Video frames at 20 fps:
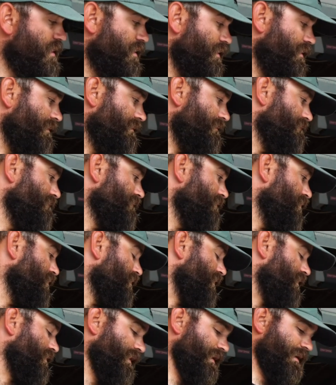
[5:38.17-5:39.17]

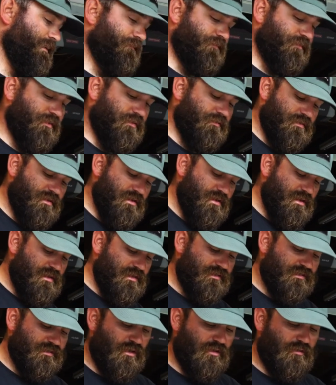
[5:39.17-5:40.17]
on a clamp float.
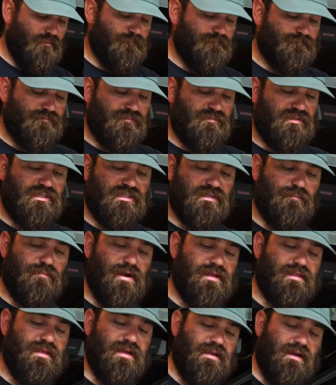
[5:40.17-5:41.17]
So just to
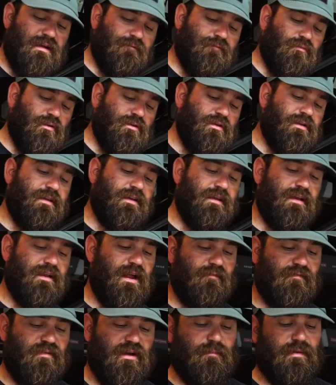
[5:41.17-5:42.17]
break that down for you again,
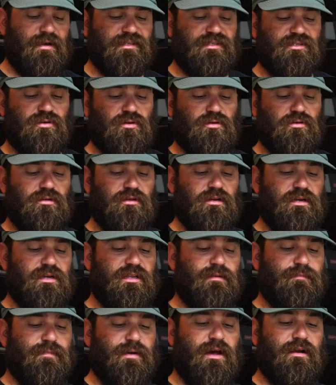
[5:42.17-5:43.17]
I've got my circle hook
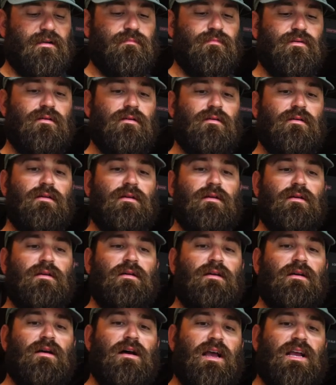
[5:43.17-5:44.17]
at the bottom.
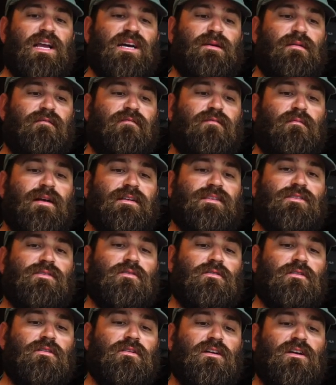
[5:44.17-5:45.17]
I come up from my
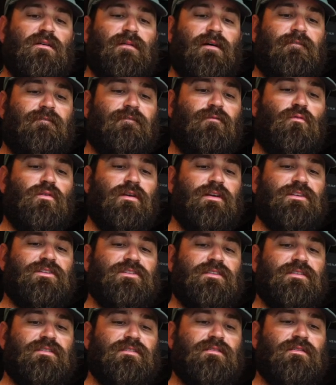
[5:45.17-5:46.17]
circle hook about 4
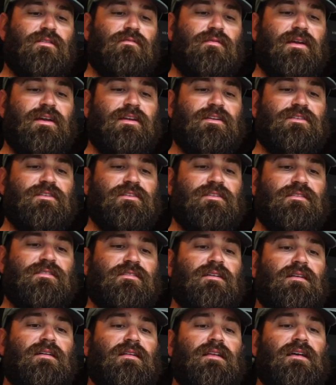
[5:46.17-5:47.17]
inches, 3
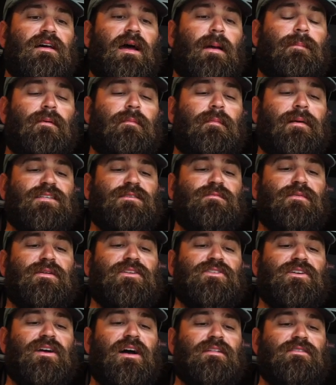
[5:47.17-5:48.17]
inches. I put my split
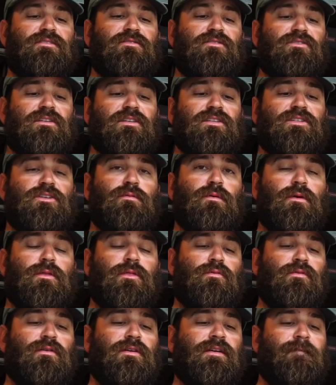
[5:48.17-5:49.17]
shots, usually two or
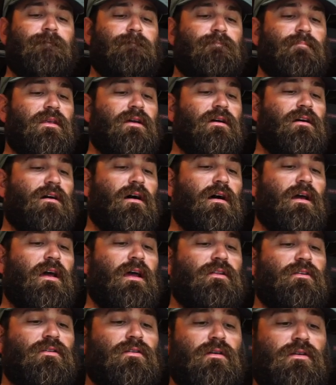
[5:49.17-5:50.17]
three.
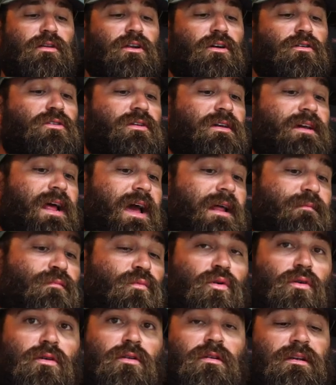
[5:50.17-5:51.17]
And you know, you can add
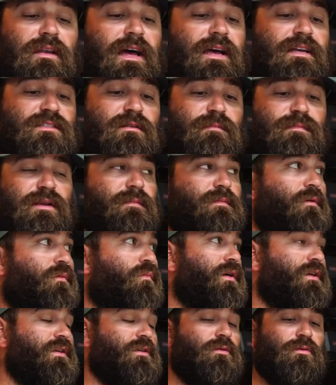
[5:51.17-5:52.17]
more or less depending upon
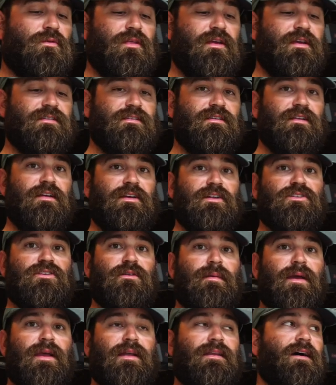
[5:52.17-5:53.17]
what you think is going to get
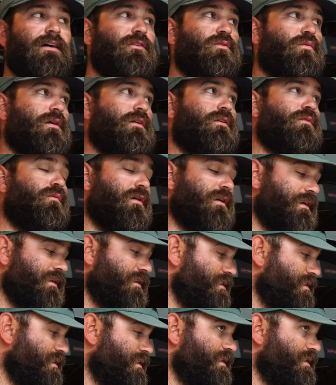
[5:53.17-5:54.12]
your bait down to where you want it.